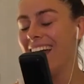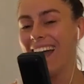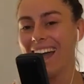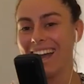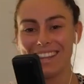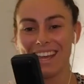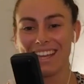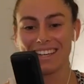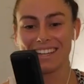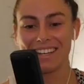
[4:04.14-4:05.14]
And
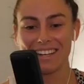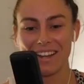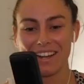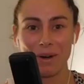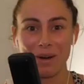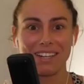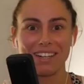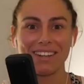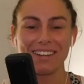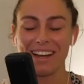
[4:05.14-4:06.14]
then I
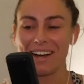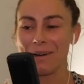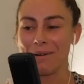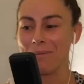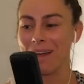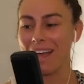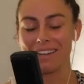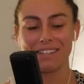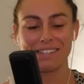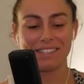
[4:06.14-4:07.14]
won. Um,
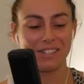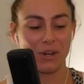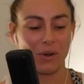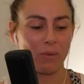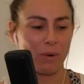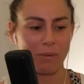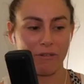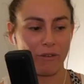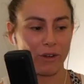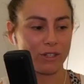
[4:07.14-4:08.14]
and, you know, I won my
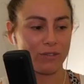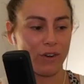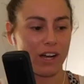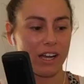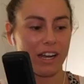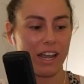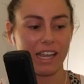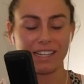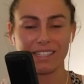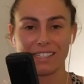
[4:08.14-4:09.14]
first fight
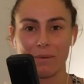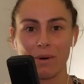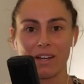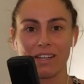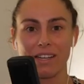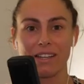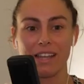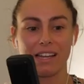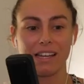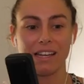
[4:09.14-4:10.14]
against someone
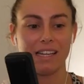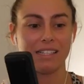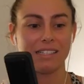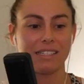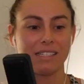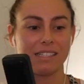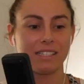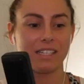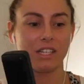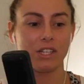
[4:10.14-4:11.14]
that is,
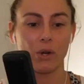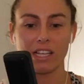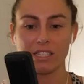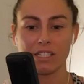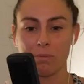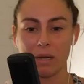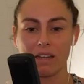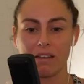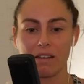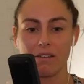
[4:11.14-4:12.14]
you know, has a
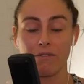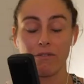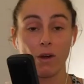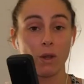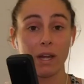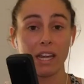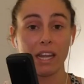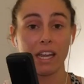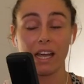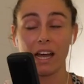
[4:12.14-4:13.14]
big
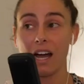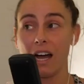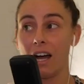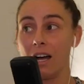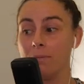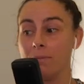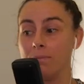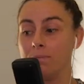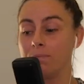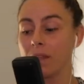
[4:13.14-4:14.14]
following.
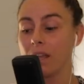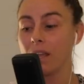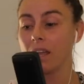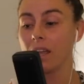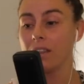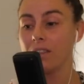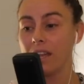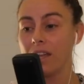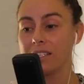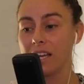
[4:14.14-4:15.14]
Um,
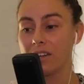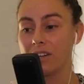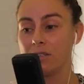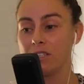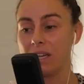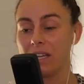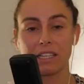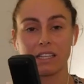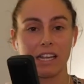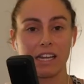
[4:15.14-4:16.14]
they're touted to be
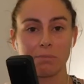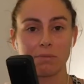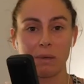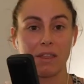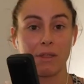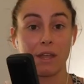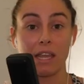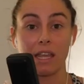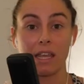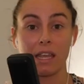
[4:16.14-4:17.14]
like the next big
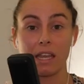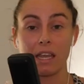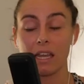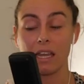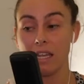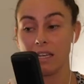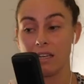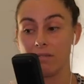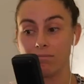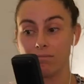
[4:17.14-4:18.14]
thing
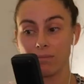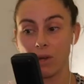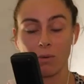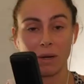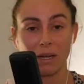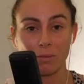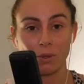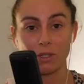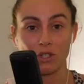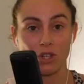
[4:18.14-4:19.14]
in combat
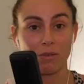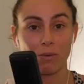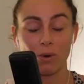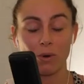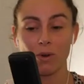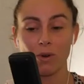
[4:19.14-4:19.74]
sports in general.